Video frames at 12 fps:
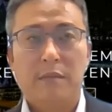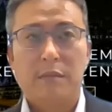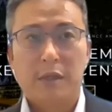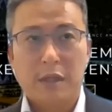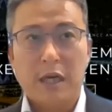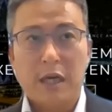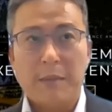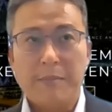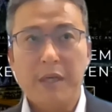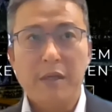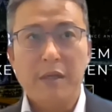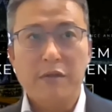the topic
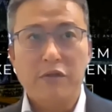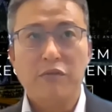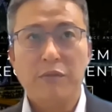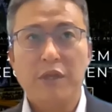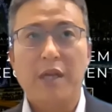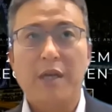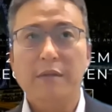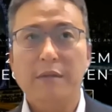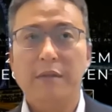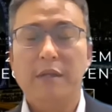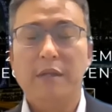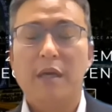is human health
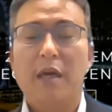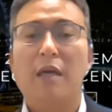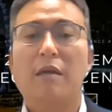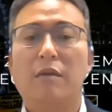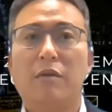and